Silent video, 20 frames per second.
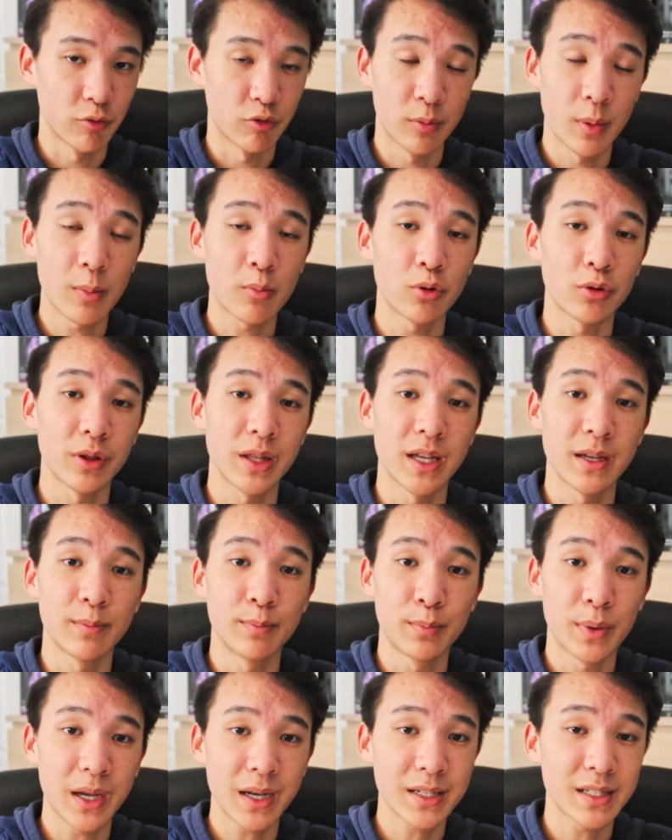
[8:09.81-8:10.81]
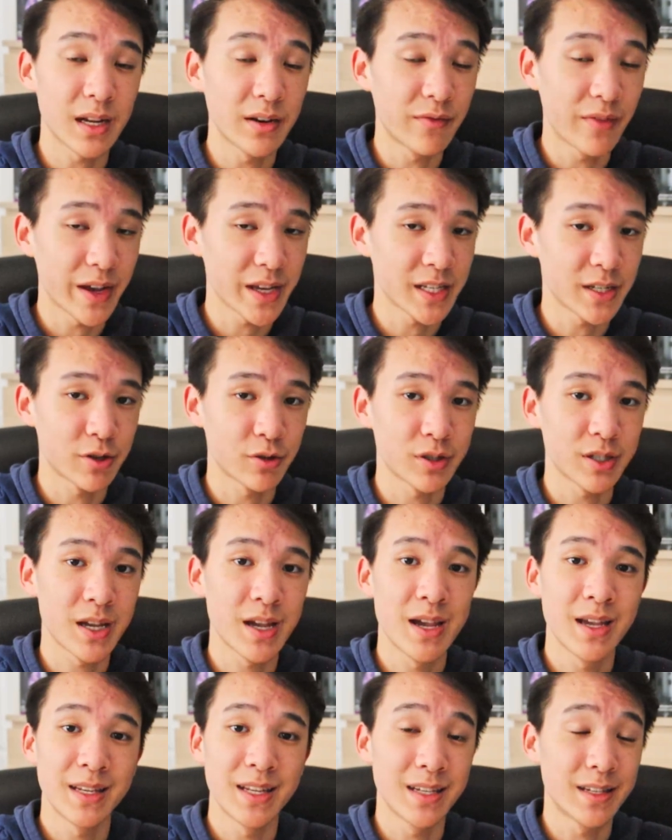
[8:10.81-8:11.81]
Remember, the biggest investors
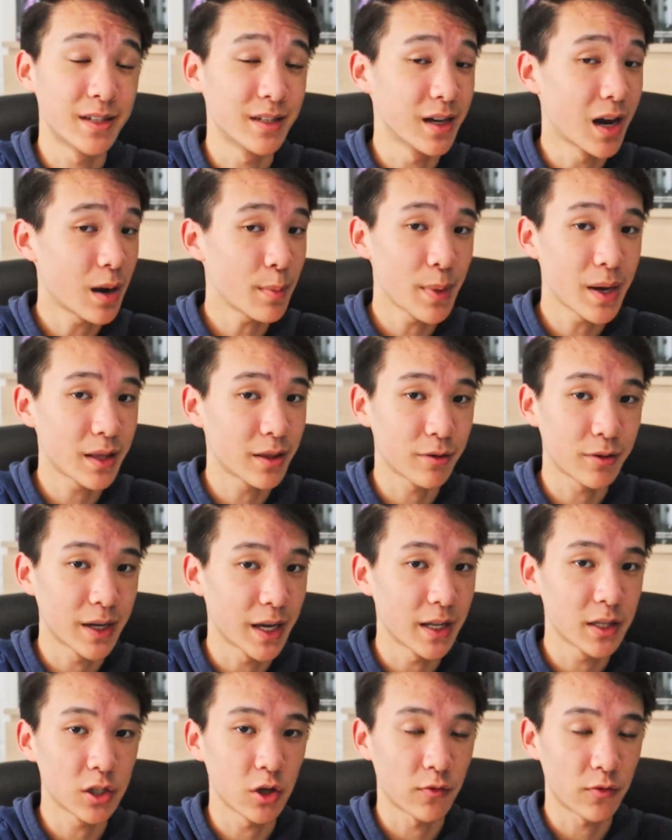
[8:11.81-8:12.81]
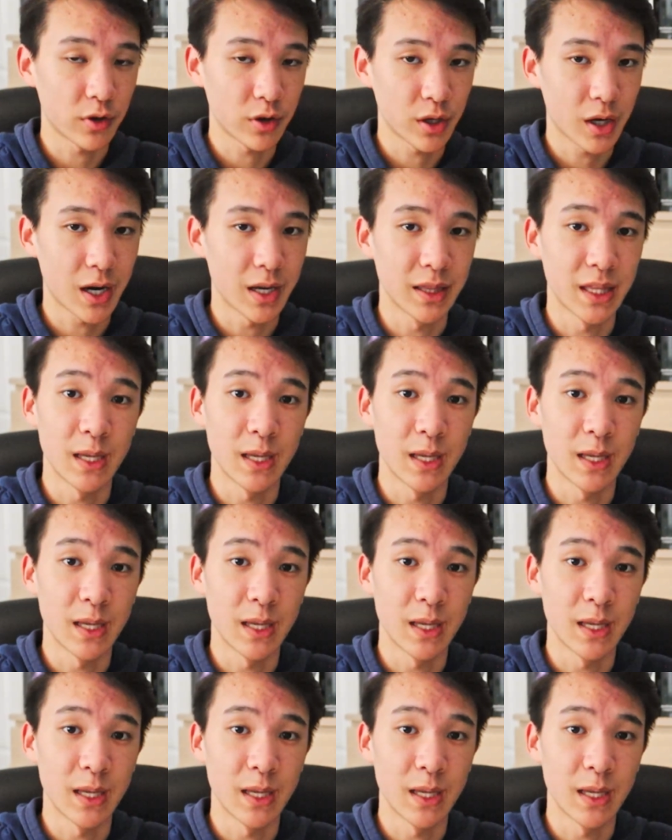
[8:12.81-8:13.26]
did not make their gains overnight.